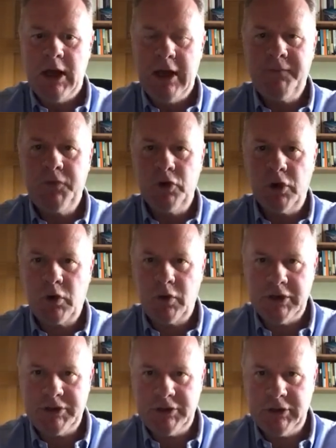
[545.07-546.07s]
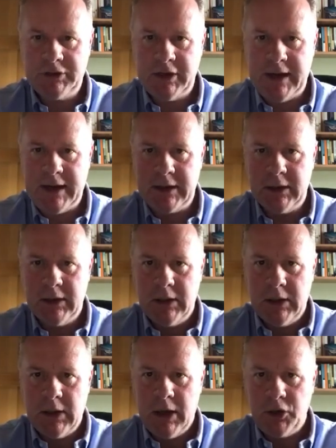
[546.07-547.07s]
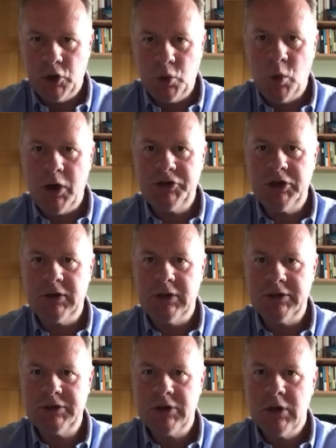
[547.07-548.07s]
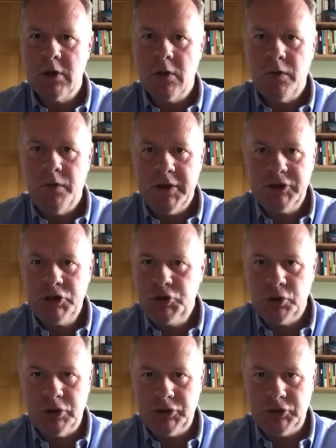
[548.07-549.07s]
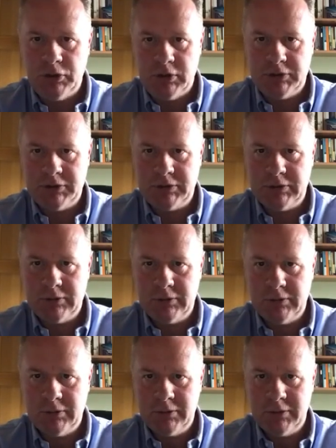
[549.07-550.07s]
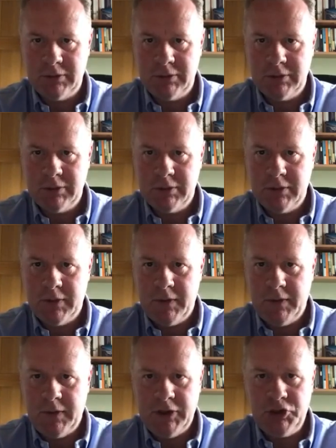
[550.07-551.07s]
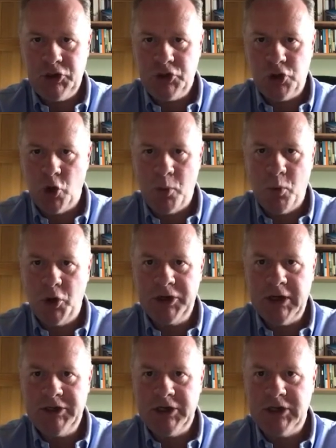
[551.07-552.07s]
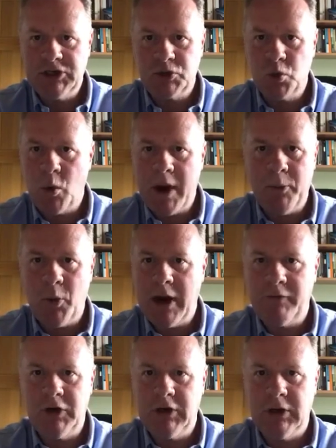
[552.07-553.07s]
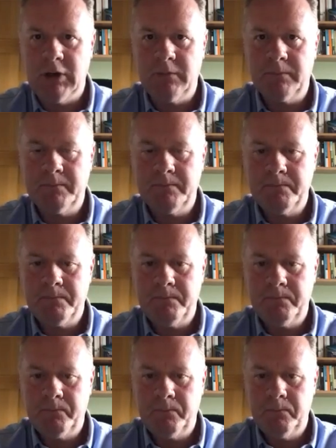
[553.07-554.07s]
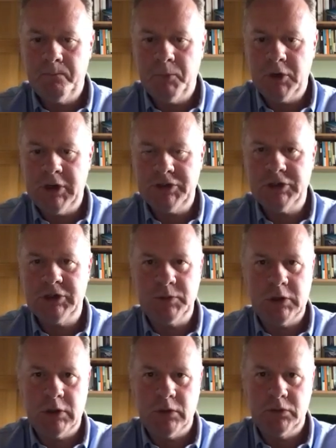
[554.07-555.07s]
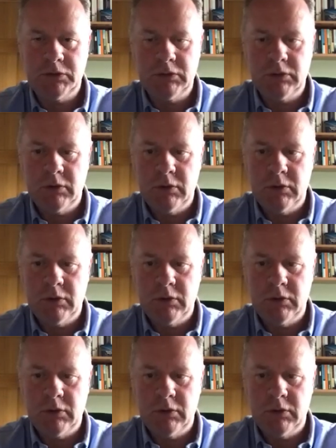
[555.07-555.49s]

If you're a Christian tonight and you're watching this, this is your assurance. This is your hope. One day Jesus will wipe away every tear. But listen as we close.